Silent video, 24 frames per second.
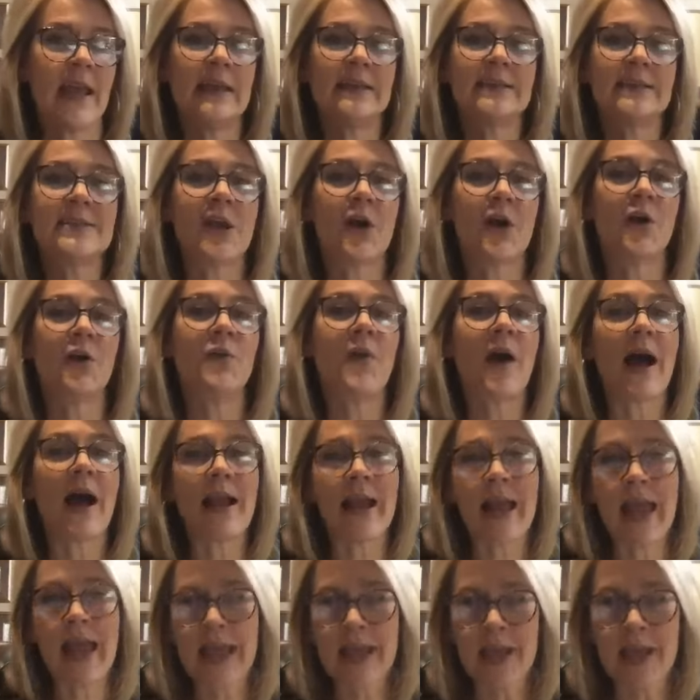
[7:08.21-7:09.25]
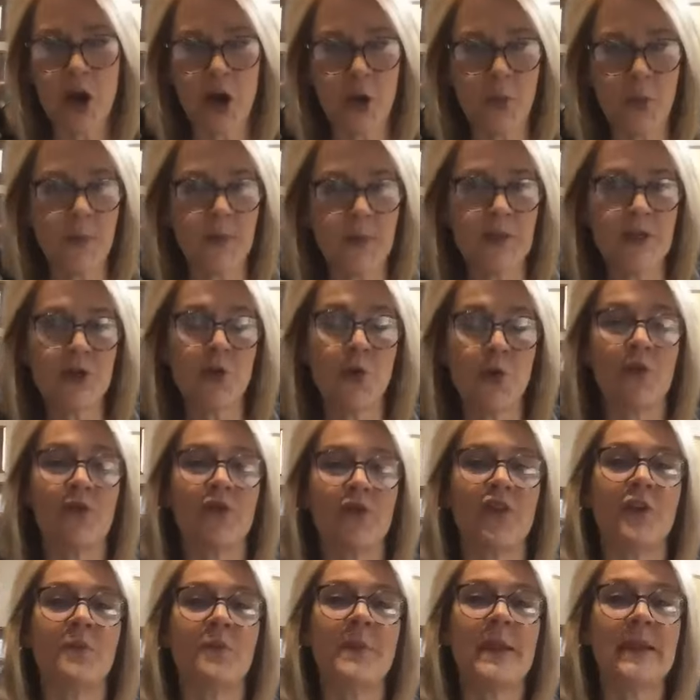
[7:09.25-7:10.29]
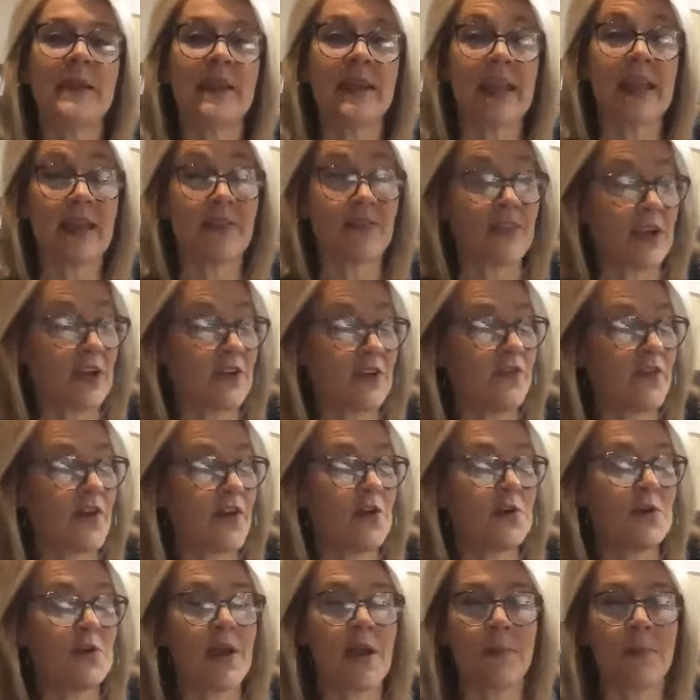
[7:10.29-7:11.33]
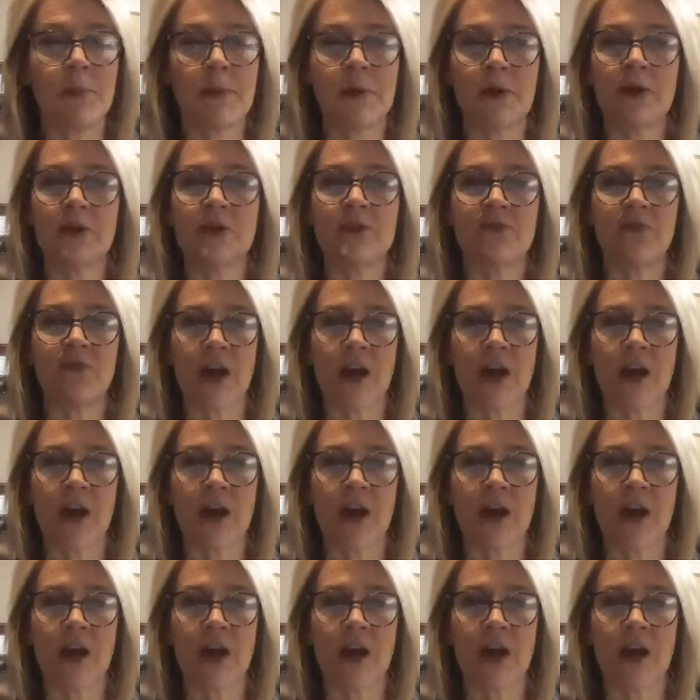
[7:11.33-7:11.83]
So it opened the door for me to get their phone numbers,